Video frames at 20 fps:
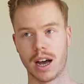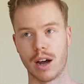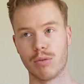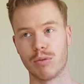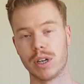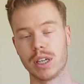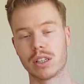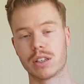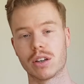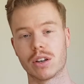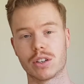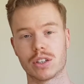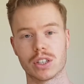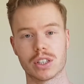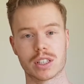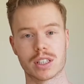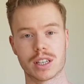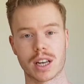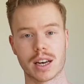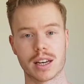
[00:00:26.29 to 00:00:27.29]
research
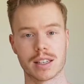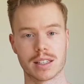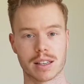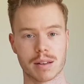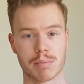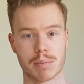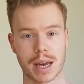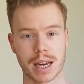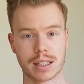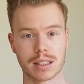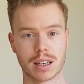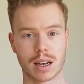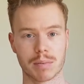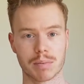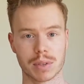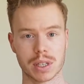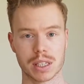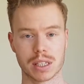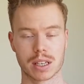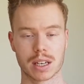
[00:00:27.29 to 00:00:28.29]
and studies that backed
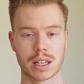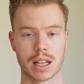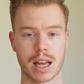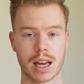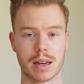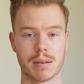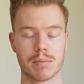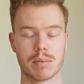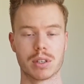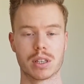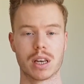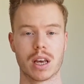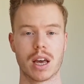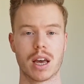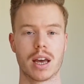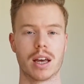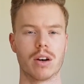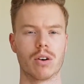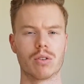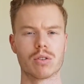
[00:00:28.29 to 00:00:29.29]
up these claims,
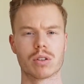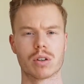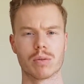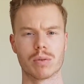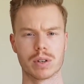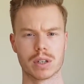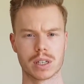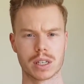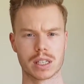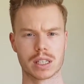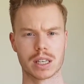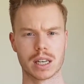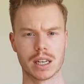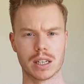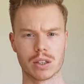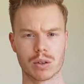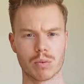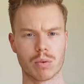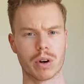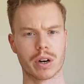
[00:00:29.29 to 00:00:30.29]
and also wanted to see
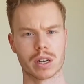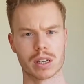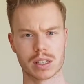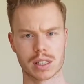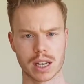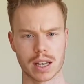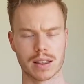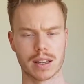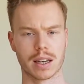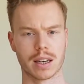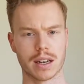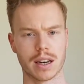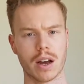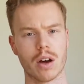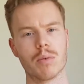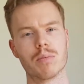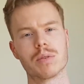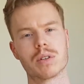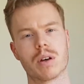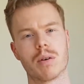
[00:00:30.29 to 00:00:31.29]
to what extent they could
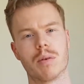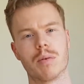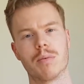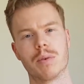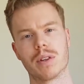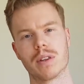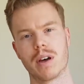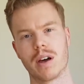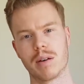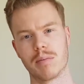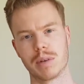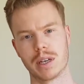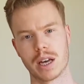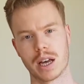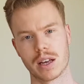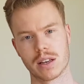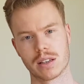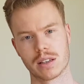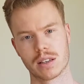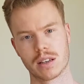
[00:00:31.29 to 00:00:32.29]
help someone with
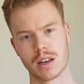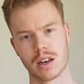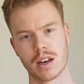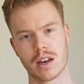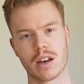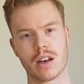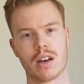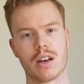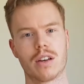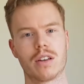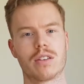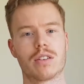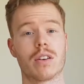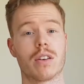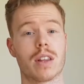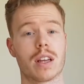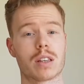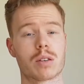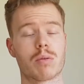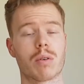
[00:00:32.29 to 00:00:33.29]
IBS. So
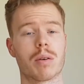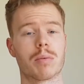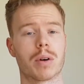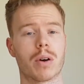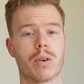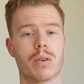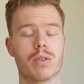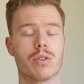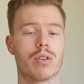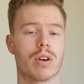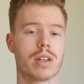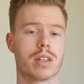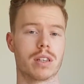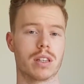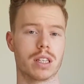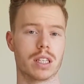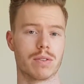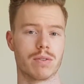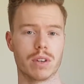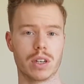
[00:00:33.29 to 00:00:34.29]
that's what I'm going to address
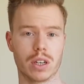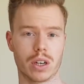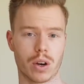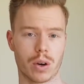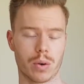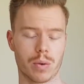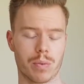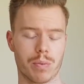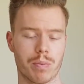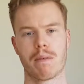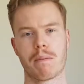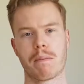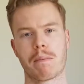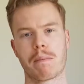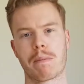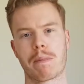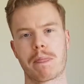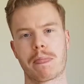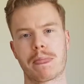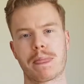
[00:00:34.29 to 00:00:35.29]
in this video.
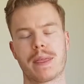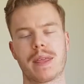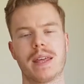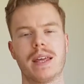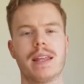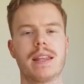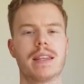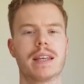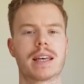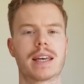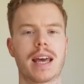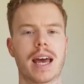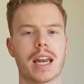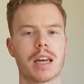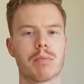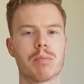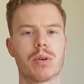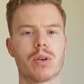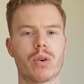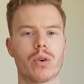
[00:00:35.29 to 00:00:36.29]
The
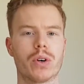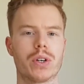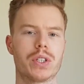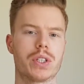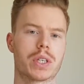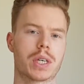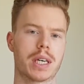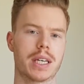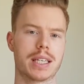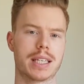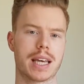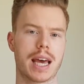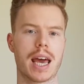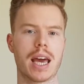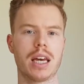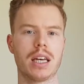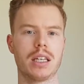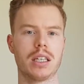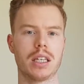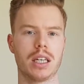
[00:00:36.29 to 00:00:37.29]
cannabinoids
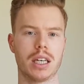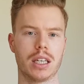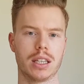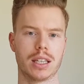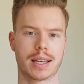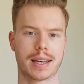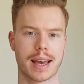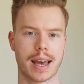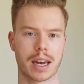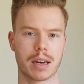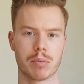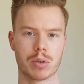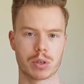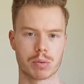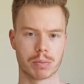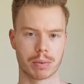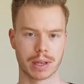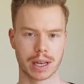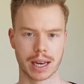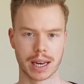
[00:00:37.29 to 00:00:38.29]
contained in the cannabis
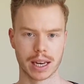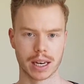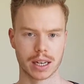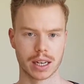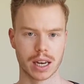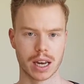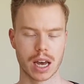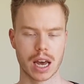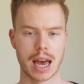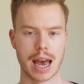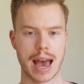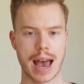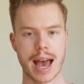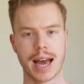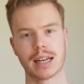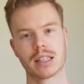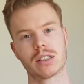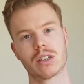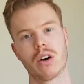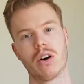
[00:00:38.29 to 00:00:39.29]
plant
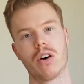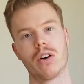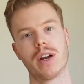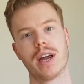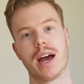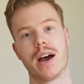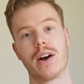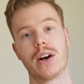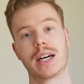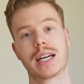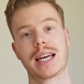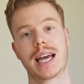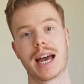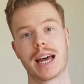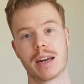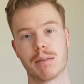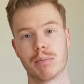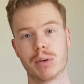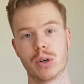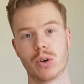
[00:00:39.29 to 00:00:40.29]
act on our
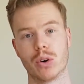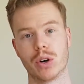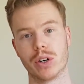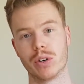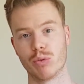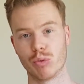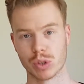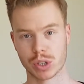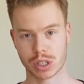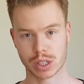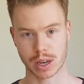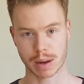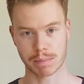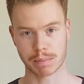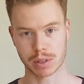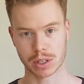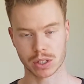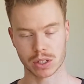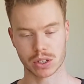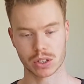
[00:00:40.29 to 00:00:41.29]
cannabinoid
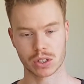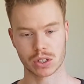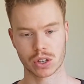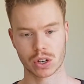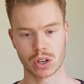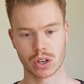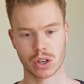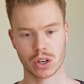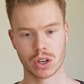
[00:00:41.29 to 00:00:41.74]
receptors.